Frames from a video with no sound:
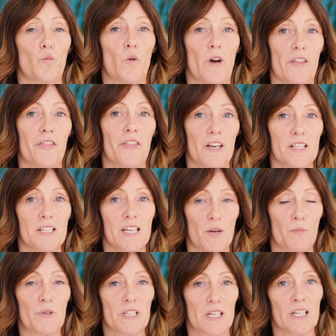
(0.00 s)
with this
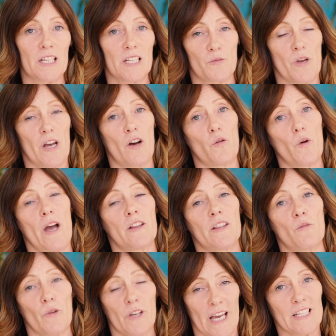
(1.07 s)
type of degree as well, and
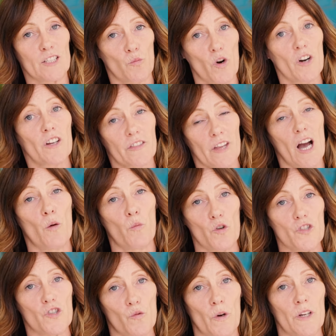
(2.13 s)
the kind of work that I
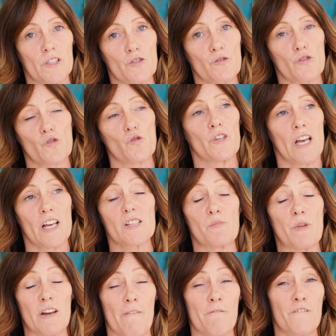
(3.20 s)
want to go into. So yeah, it's
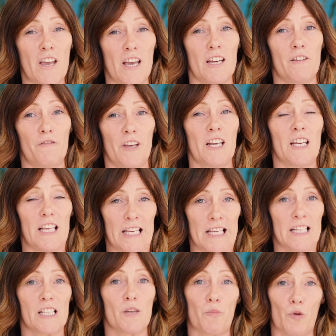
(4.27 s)
been a very, very easy